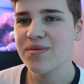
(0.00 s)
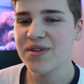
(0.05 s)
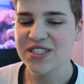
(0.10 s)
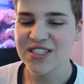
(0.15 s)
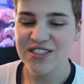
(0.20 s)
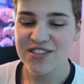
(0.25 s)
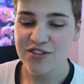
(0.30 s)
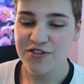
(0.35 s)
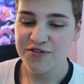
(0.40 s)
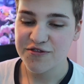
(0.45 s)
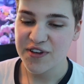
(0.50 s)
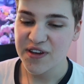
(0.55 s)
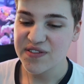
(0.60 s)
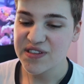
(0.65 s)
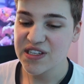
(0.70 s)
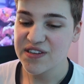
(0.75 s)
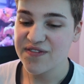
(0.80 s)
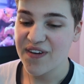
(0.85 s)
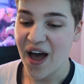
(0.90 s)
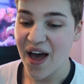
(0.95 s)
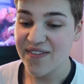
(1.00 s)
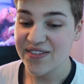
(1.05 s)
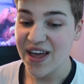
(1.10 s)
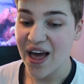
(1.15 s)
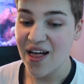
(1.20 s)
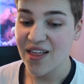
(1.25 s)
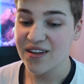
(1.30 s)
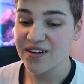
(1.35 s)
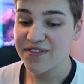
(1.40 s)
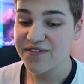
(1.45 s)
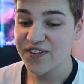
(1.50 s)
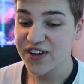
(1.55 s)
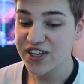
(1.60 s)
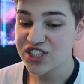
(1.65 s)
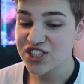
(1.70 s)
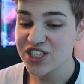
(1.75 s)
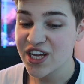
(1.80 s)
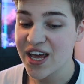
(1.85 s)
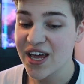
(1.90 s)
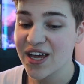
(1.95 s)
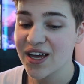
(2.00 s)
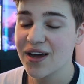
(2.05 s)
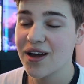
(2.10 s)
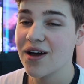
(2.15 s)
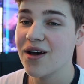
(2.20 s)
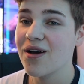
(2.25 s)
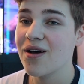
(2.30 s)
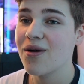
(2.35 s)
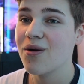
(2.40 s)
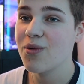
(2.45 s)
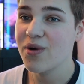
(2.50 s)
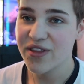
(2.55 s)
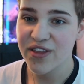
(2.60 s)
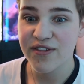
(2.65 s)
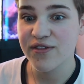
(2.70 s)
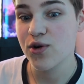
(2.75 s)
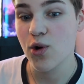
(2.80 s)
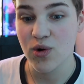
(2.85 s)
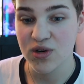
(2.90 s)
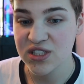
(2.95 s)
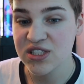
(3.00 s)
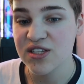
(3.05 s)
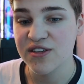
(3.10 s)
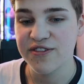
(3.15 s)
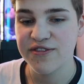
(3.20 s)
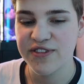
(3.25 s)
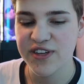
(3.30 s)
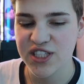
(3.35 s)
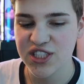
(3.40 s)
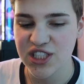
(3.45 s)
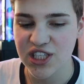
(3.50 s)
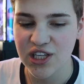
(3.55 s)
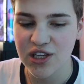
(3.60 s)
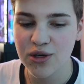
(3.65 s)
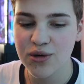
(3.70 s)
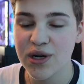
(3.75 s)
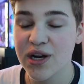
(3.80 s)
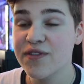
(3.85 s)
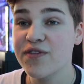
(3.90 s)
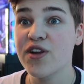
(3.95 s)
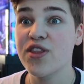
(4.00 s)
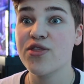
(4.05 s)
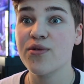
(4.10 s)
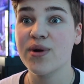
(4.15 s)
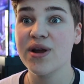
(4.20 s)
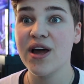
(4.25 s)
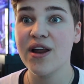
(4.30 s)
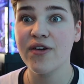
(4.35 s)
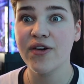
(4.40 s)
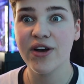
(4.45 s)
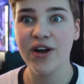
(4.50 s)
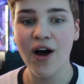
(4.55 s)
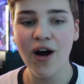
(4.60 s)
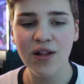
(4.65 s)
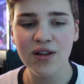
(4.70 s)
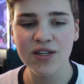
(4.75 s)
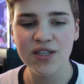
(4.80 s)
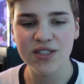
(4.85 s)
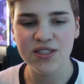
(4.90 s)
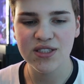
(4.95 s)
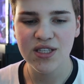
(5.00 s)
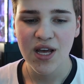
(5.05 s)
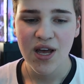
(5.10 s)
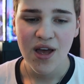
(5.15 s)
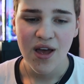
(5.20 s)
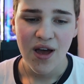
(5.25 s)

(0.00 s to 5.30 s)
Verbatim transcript: This is a 55 gallon fish tank with, of course, the fish included for $300.